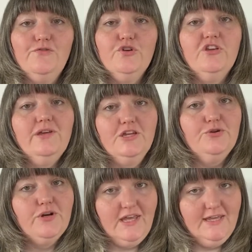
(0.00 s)
for you in
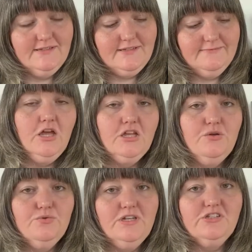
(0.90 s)
your kit.
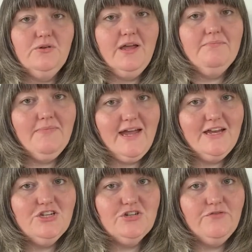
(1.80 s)
You will need to do a
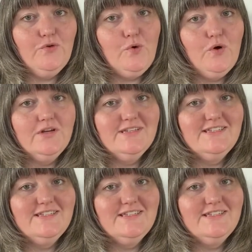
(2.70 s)
mash for